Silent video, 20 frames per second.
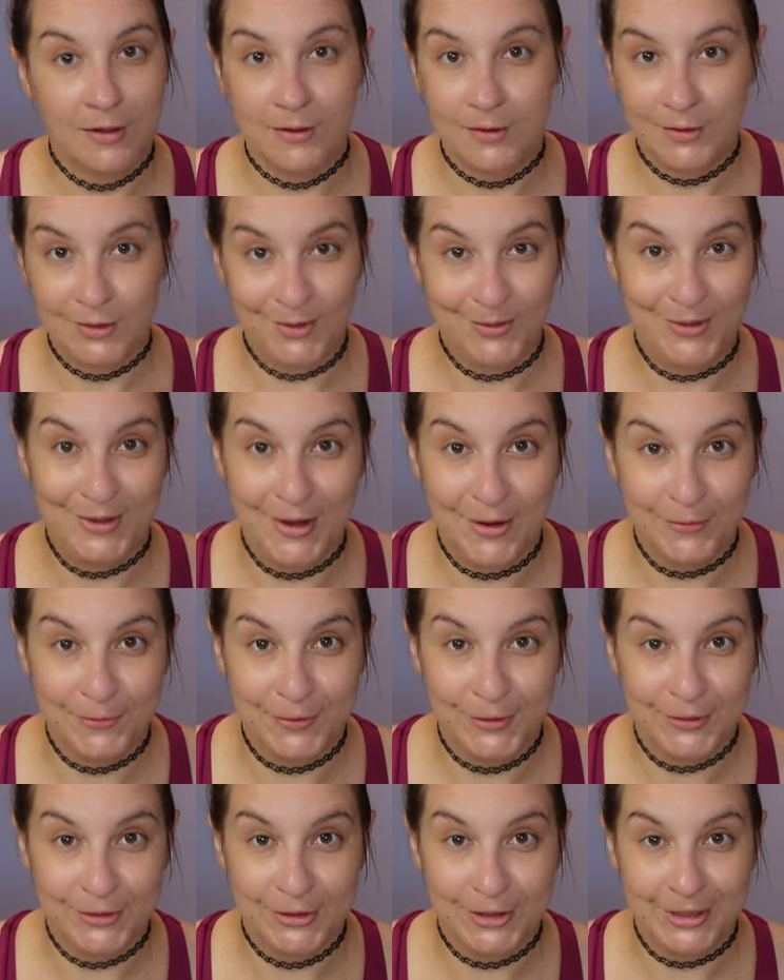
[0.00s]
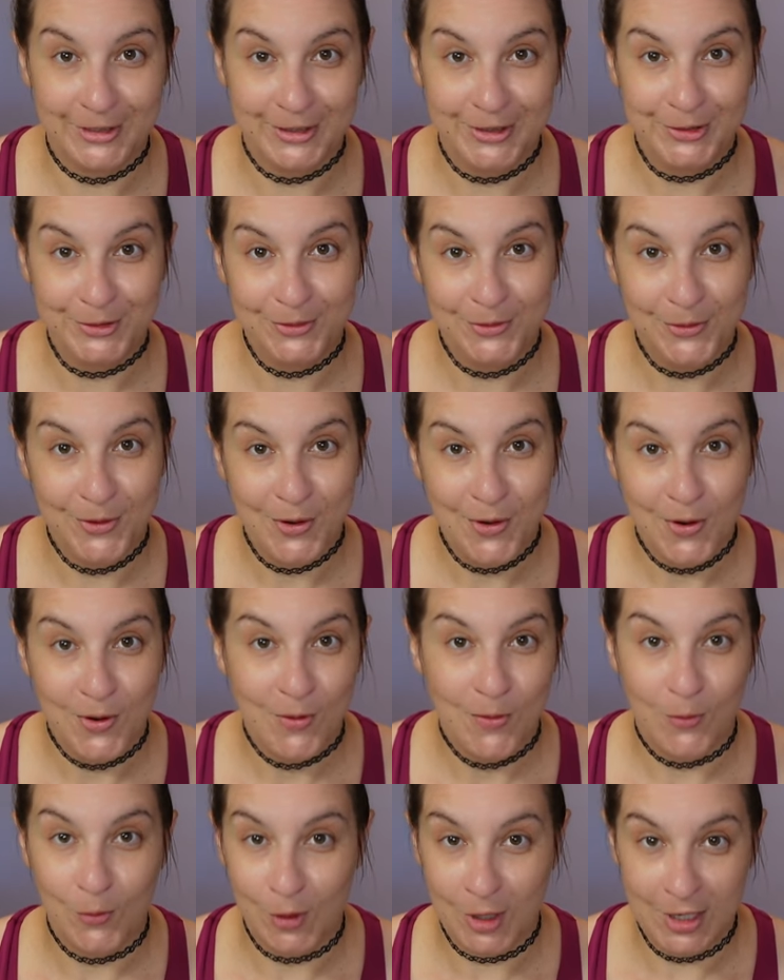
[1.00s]
So without further ado
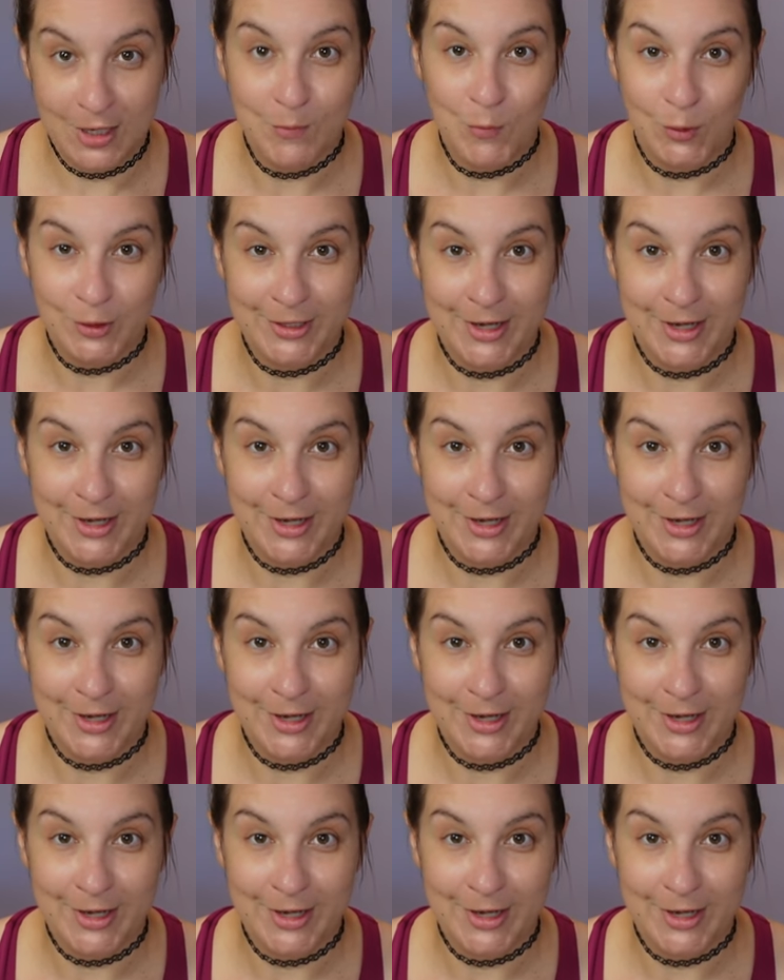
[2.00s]
or any more